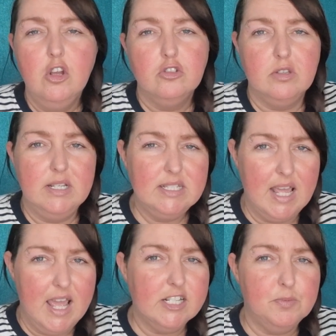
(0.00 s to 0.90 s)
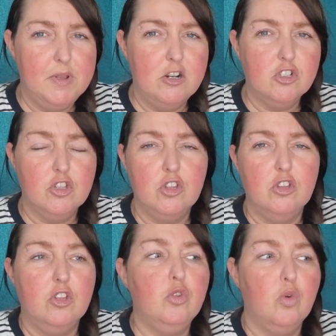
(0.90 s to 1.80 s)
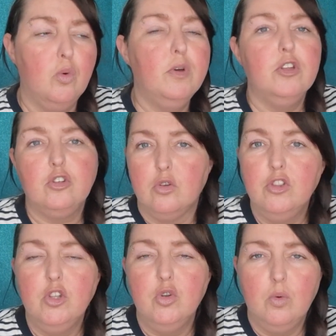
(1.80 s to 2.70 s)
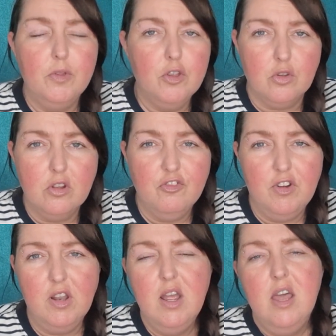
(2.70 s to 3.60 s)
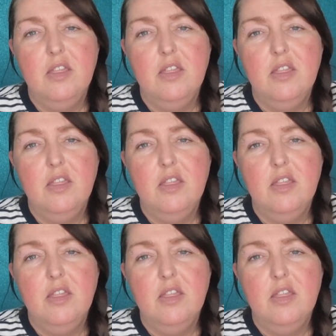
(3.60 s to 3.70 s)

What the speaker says: So these experts, they know what they're doing. They know what they're looking for.